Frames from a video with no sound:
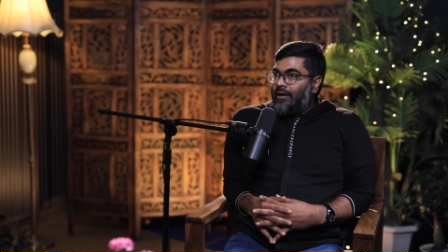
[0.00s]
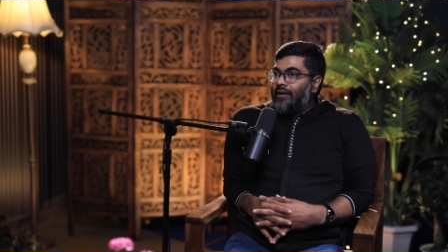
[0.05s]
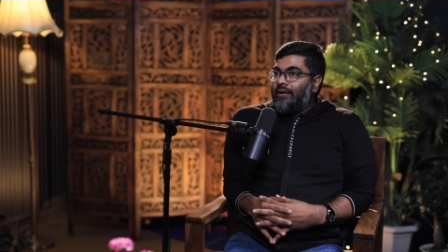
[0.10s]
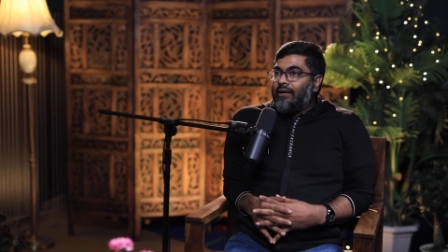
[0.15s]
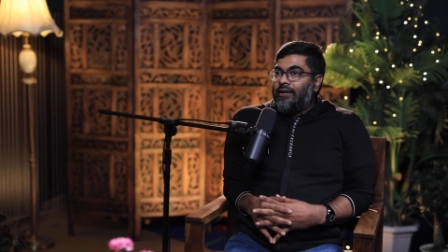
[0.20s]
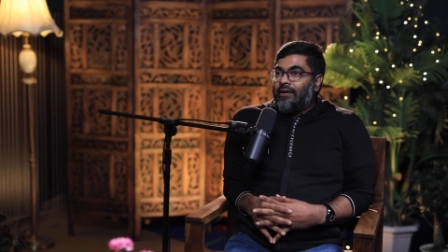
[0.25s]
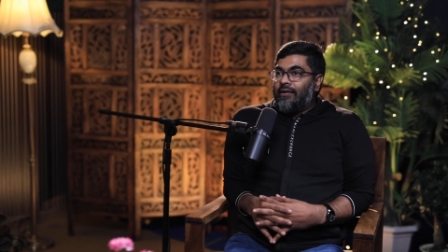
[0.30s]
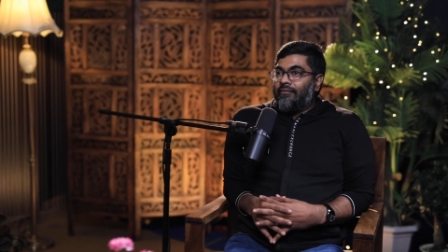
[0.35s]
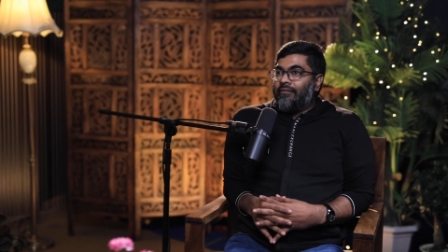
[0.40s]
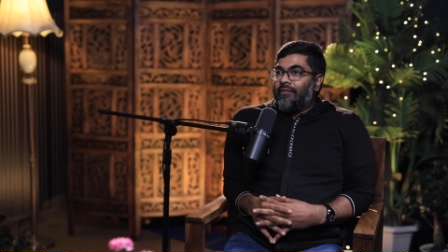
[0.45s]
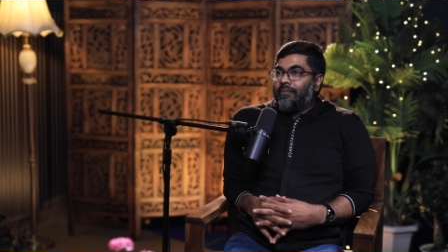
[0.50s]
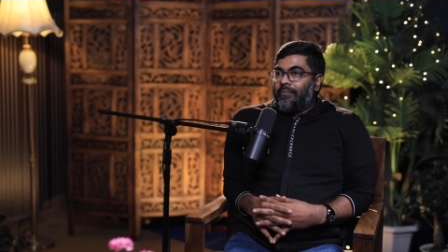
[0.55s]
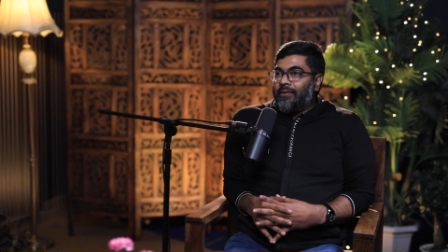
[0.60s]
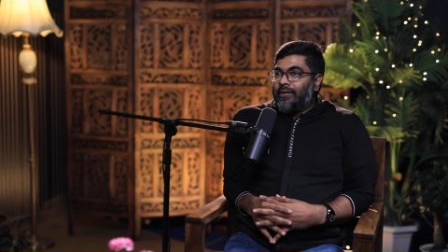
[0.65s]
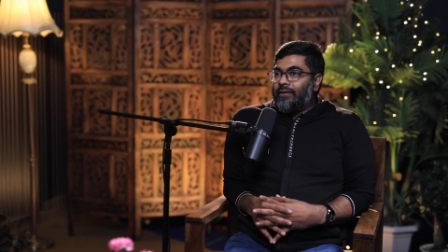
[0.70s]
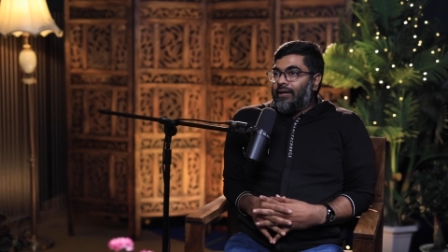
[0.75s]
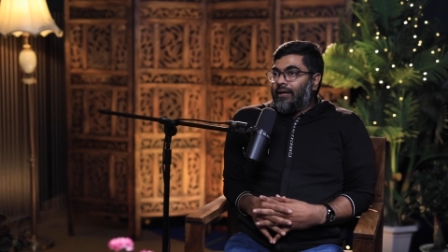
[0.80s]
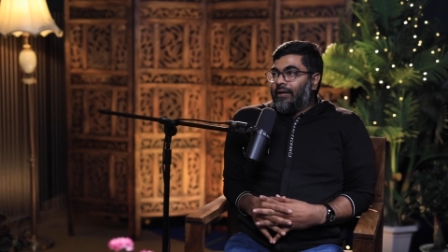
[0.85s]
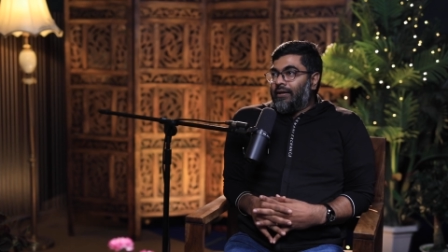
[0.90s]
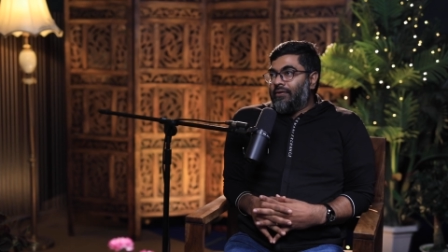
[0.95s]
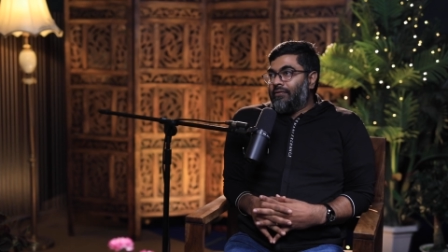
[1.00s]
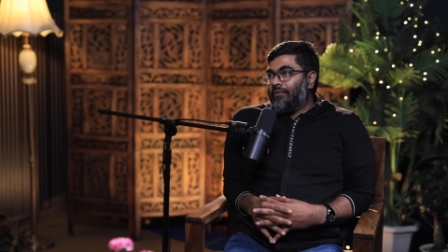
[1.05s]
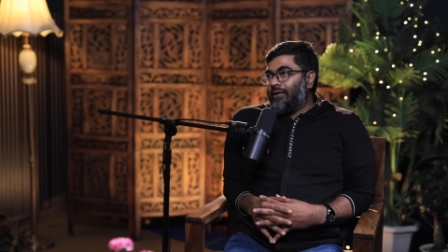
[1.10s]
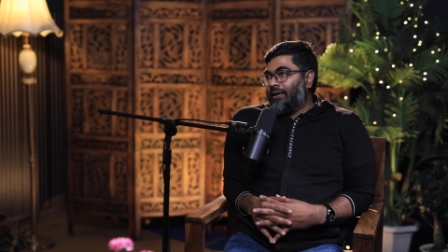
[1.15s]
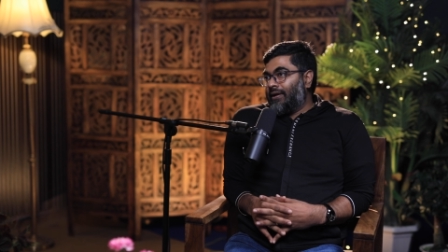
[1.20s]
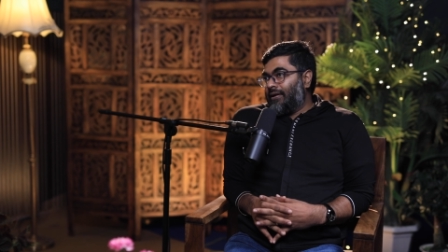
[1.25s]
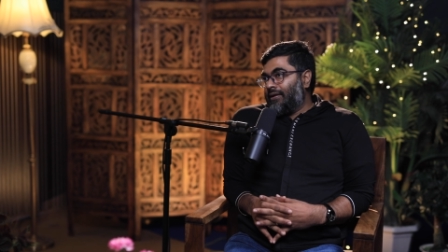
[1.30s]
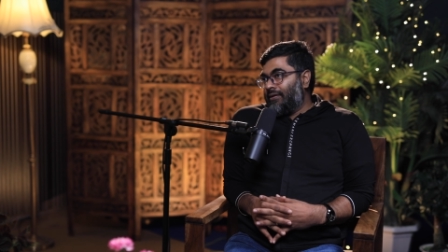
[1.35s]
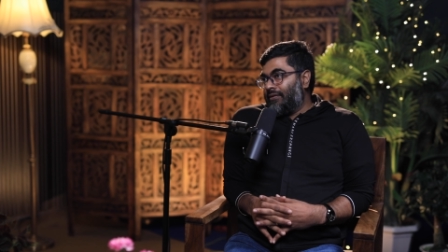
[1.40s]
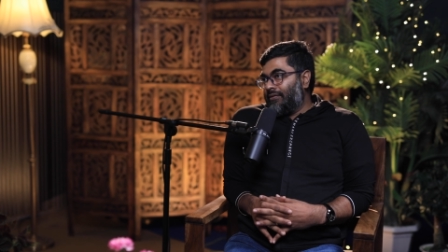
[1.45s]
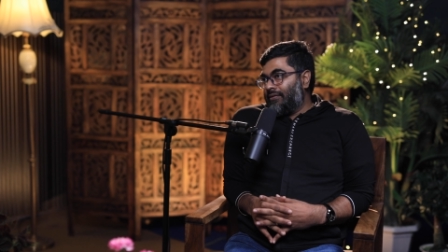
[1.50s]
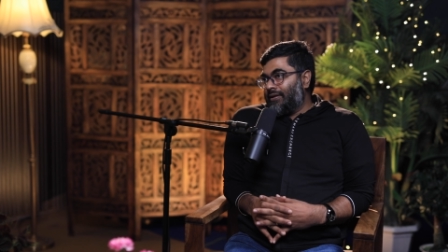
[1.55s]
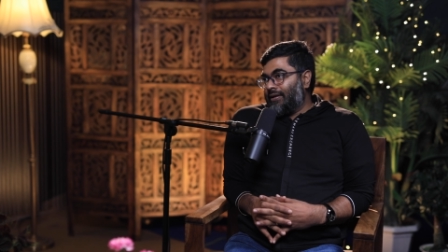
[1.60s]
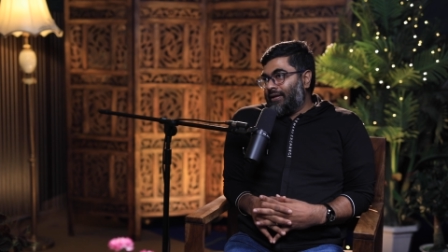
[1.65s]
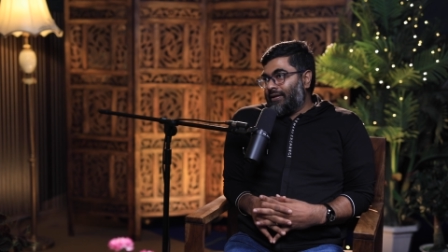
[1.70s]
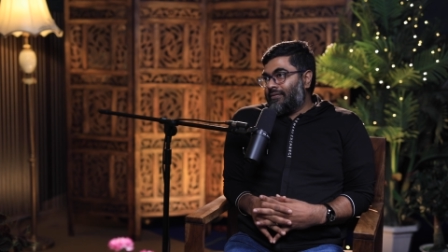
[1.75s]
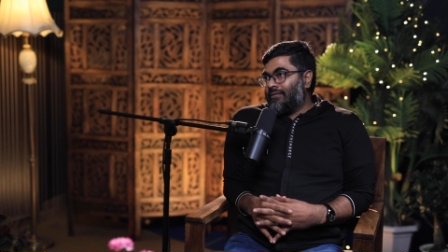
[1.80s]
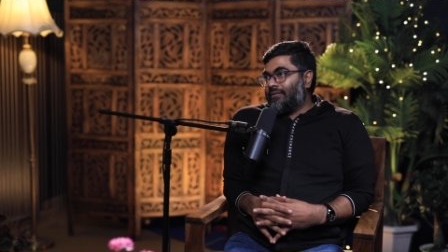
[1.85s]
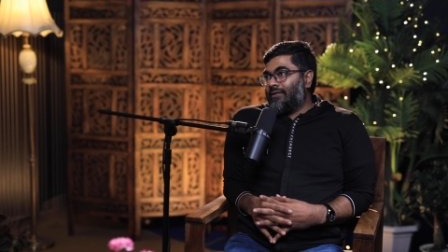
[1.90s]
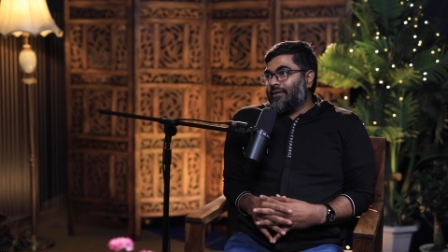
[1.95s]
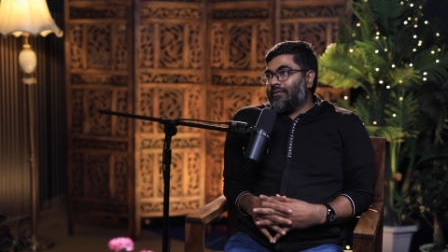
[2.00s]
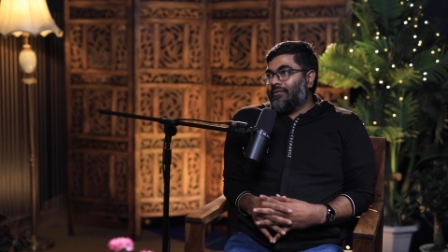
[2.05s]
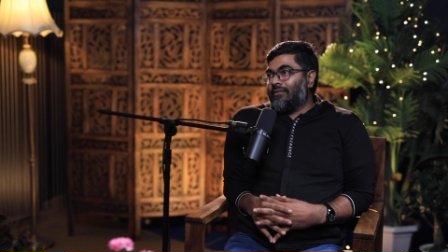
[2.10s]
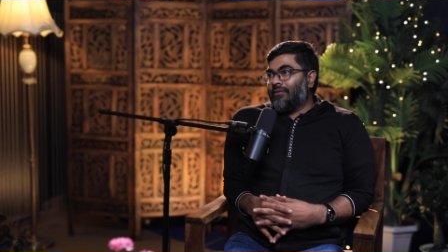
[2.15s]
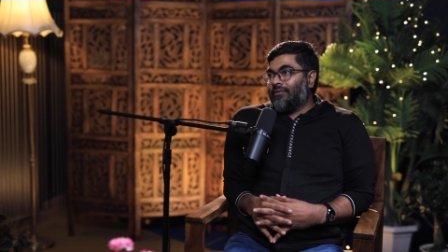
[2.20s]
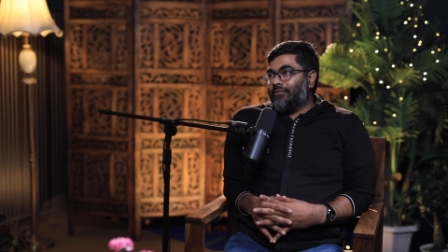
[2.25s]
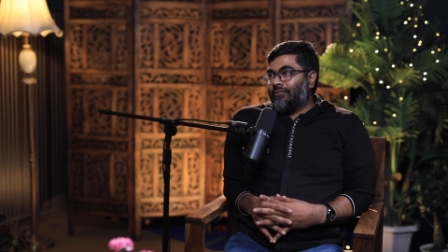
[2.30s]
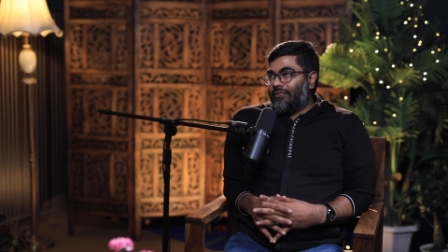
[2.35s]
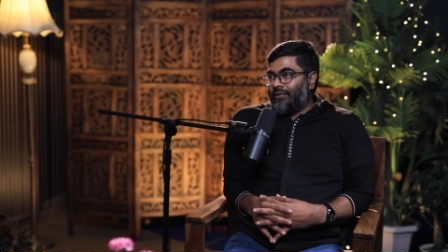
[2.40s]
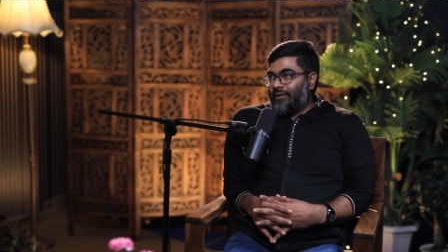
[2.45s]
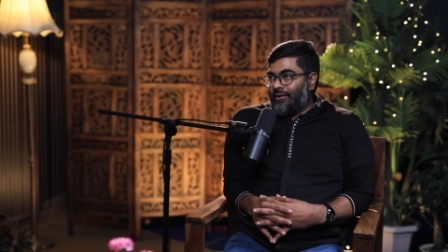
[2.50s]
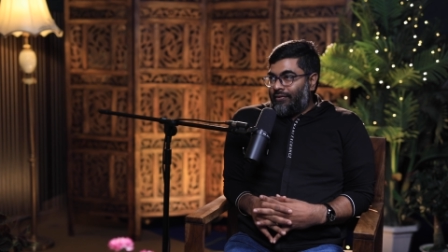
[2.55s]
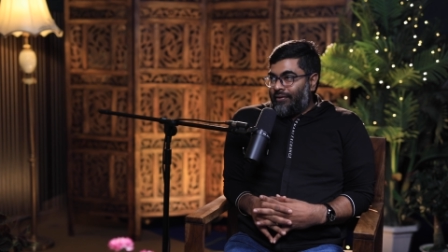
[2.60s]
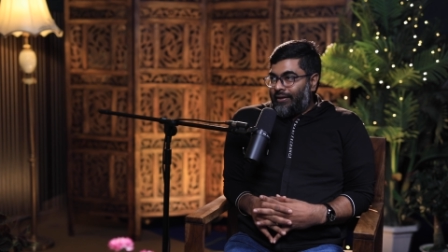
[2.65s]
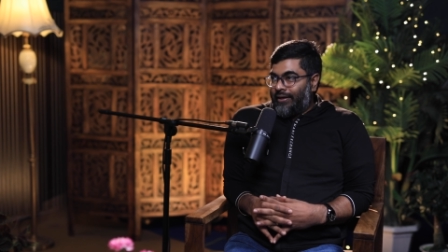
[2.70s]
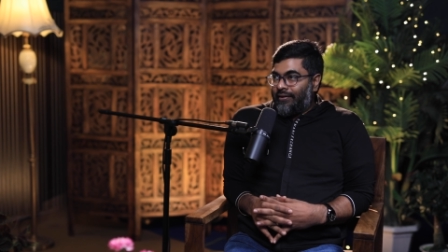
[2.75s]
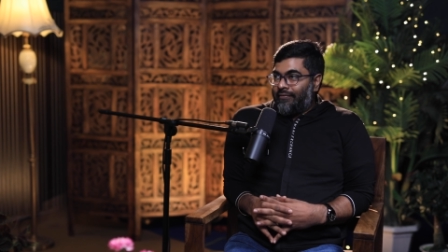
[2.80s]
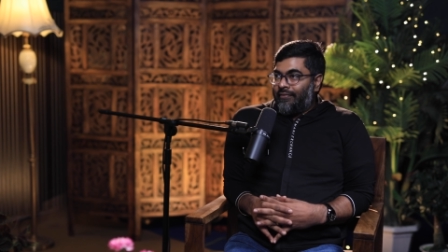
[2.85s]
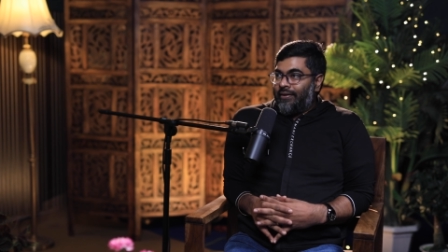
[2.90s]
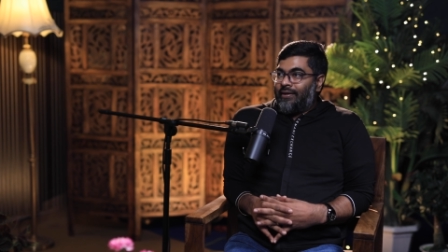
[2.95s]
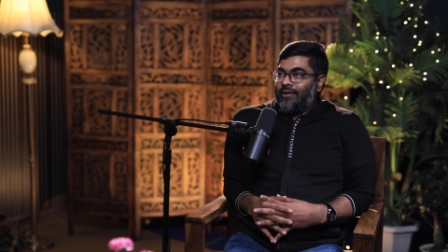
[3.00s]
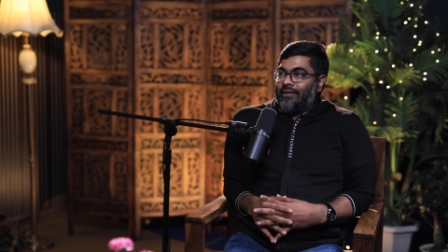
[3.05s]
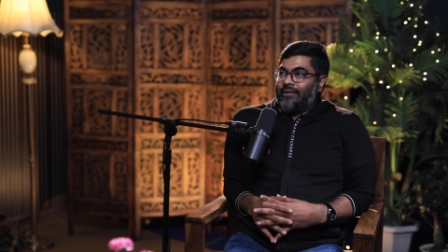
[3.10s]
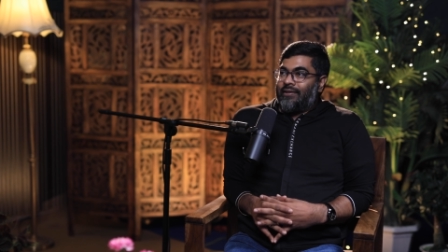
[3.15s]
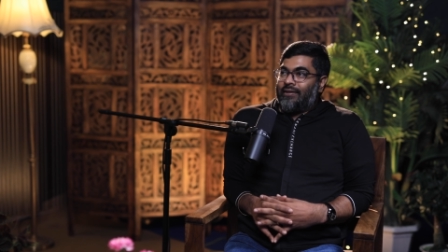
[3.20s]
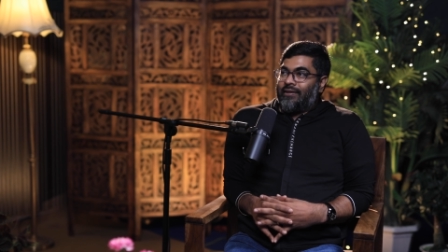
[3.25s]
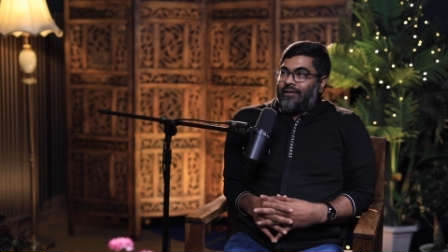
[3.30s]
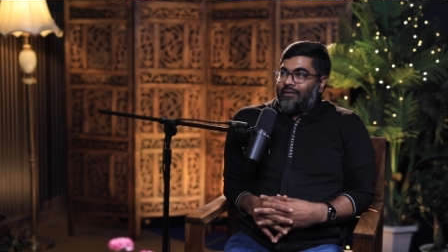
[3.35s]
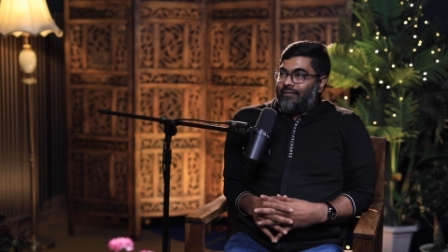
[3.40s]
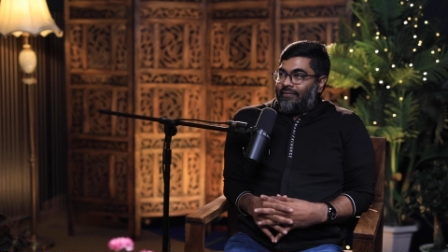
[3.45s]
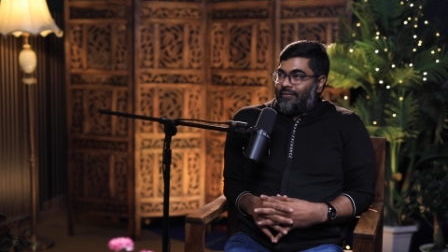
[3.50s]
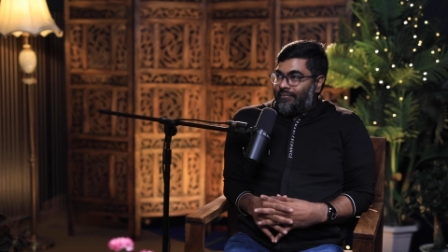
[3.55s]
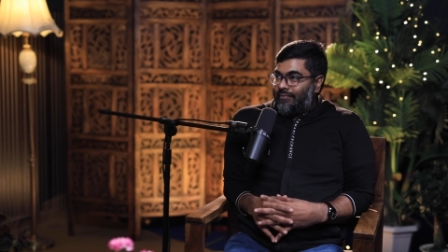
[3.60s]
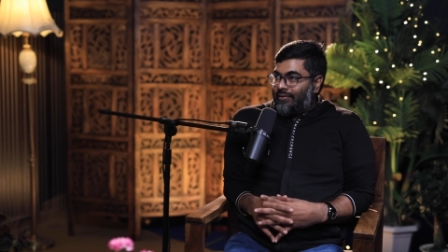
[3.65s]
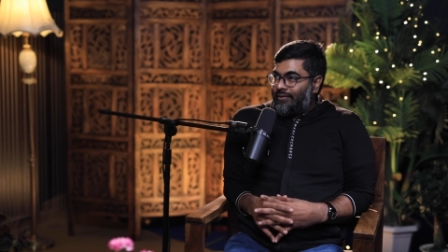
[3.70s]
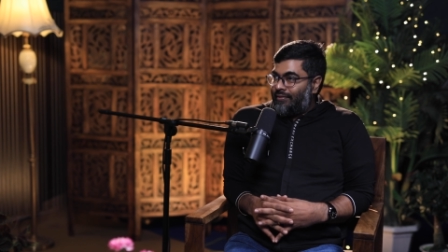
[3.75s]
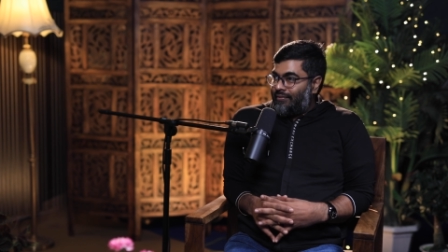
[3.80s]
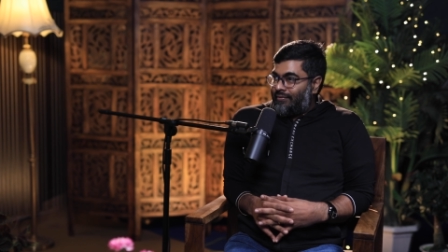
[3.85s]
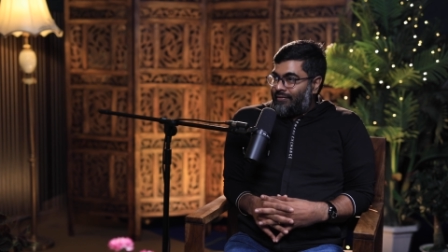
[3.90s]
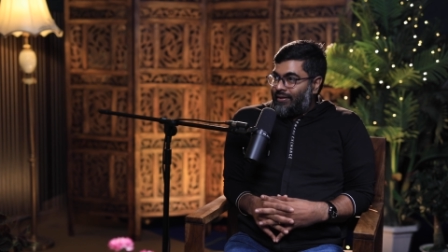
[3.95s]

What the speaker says: are in MVP, then you get into the next stage of acquiring the customer,